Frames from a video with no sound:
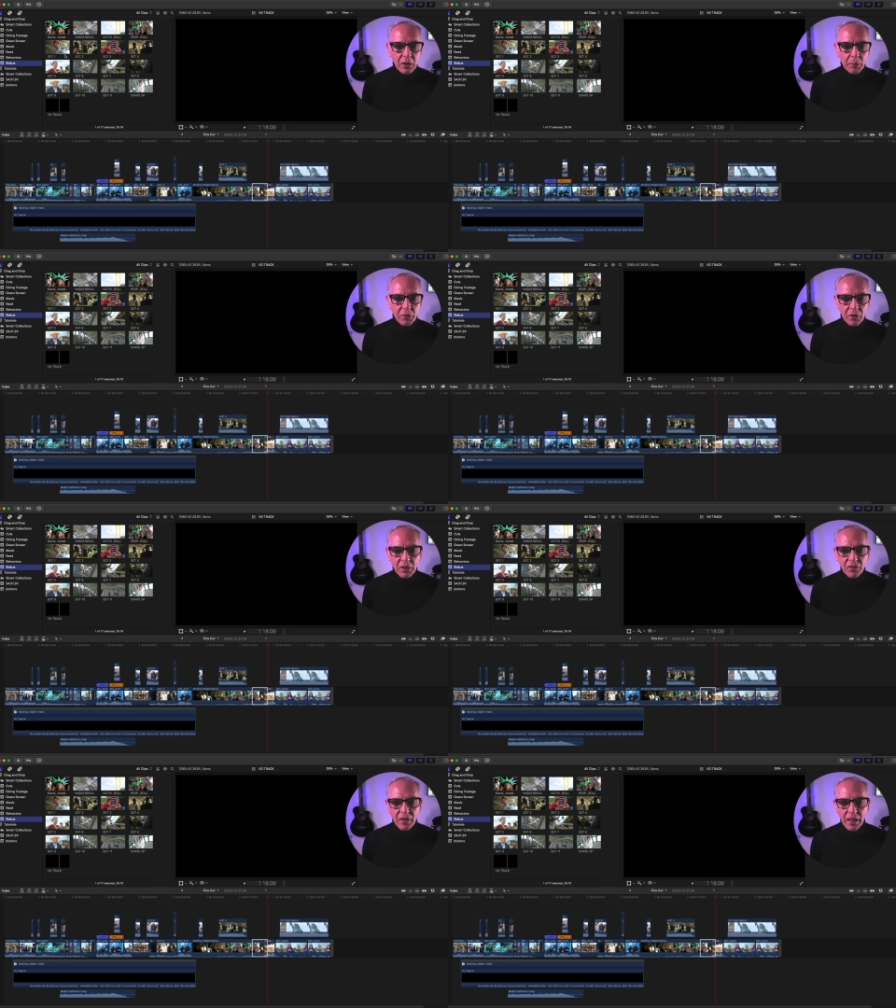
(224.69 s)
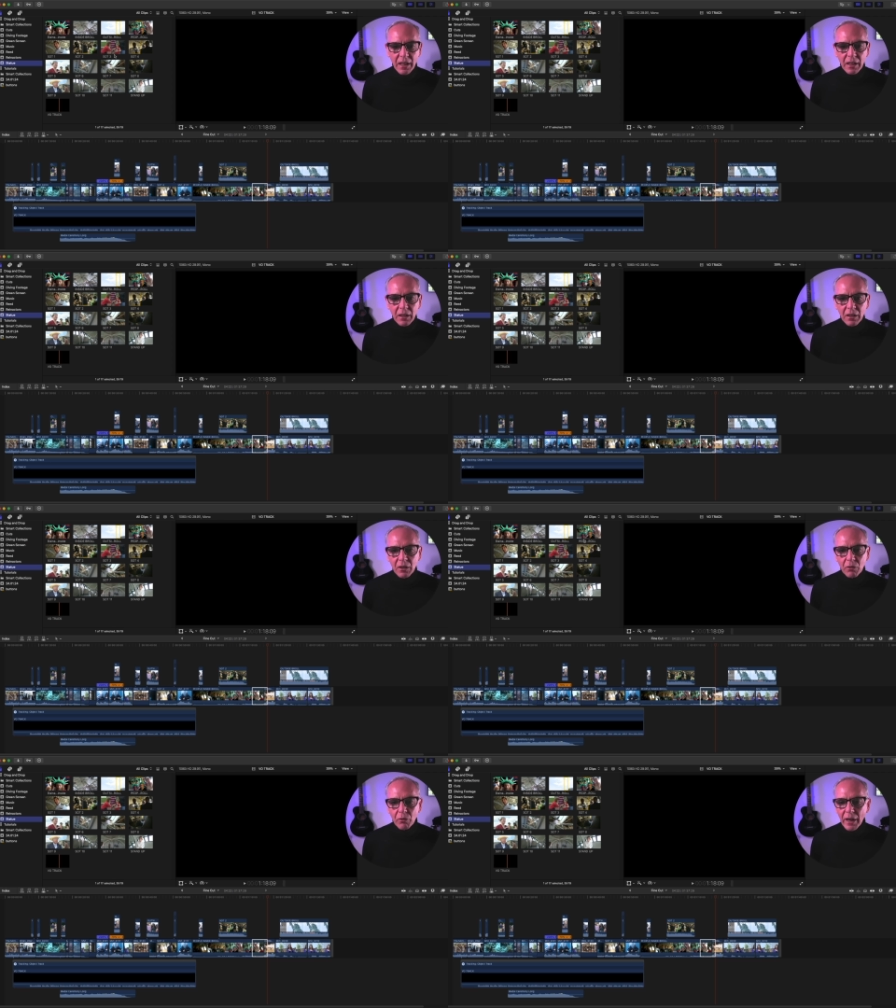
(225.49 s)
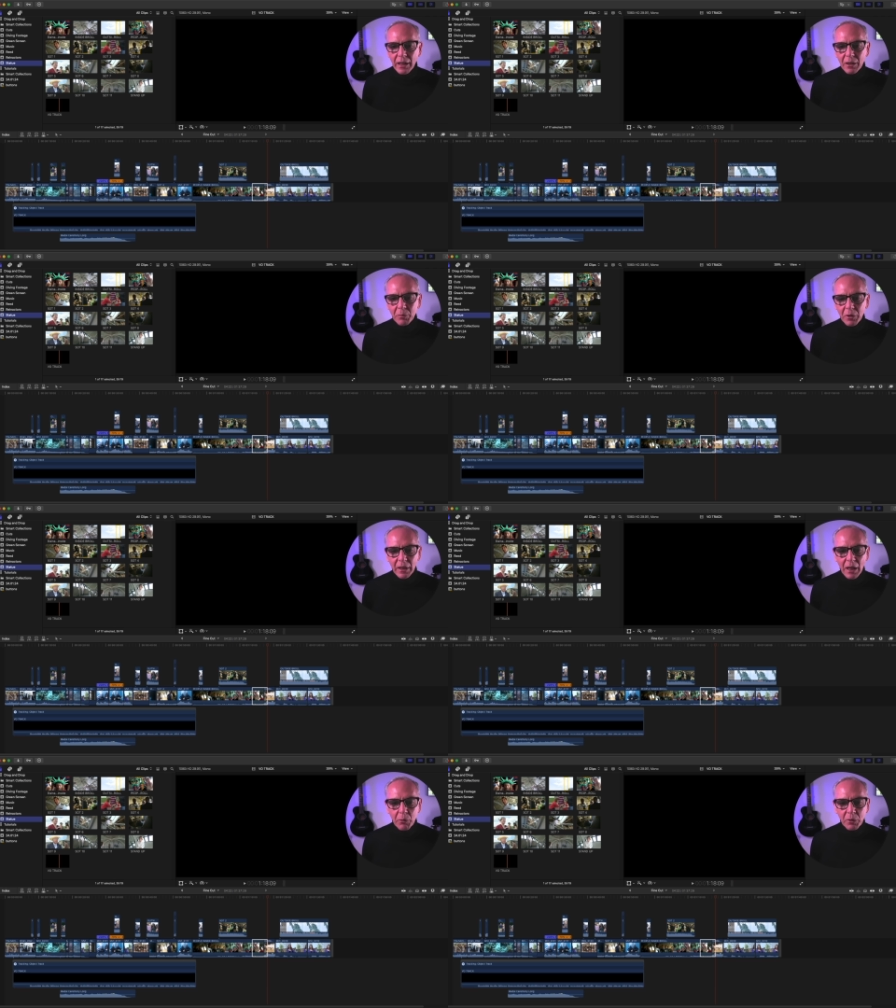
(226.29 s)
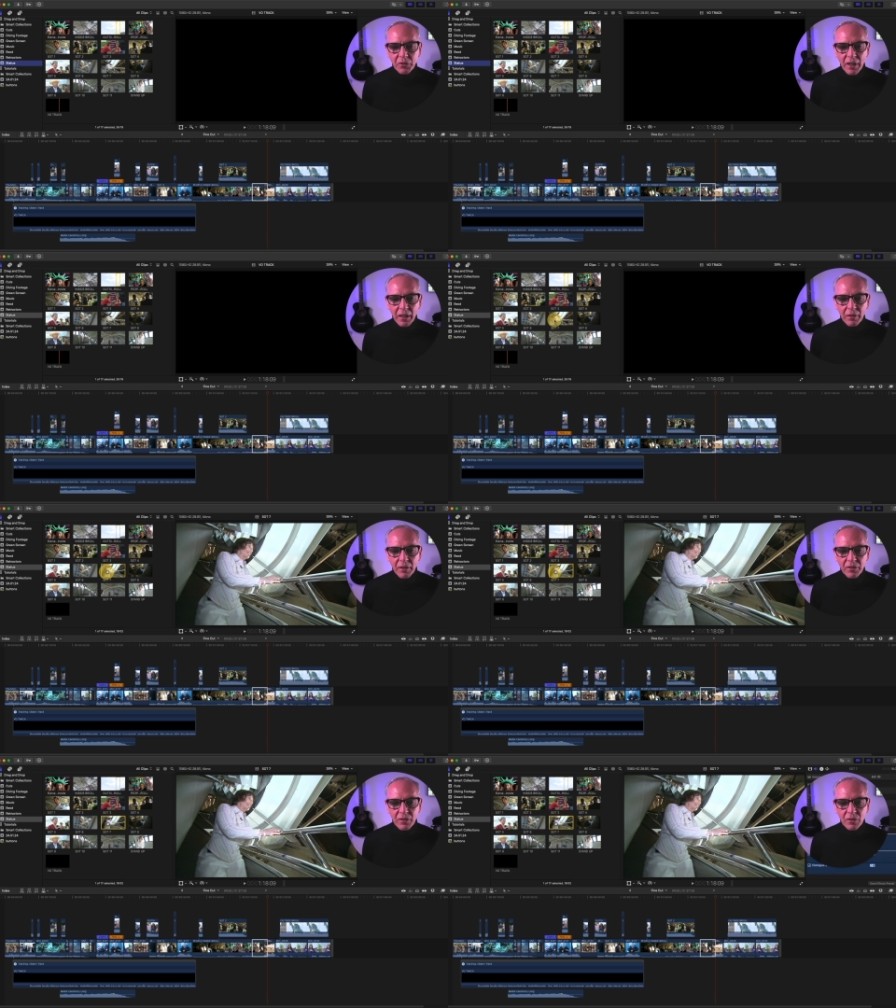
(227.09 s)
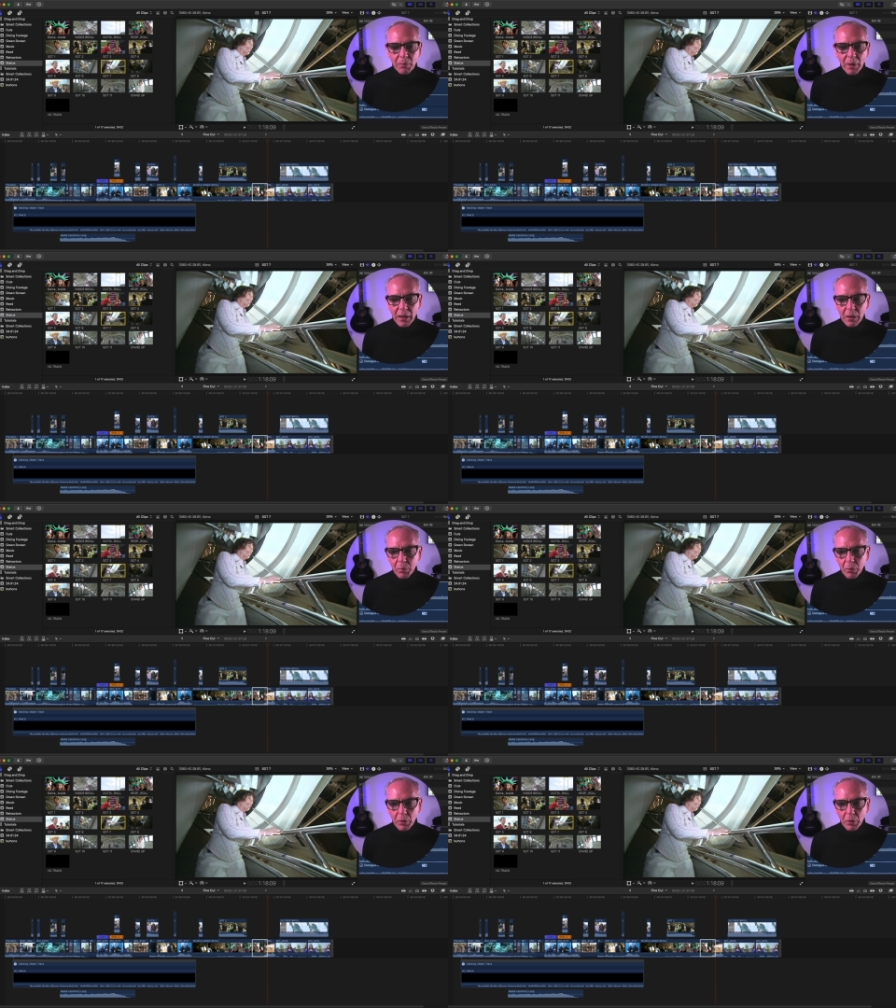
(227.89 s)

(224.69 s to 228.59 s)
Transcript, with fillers: So let's say randomly I would take this as my in point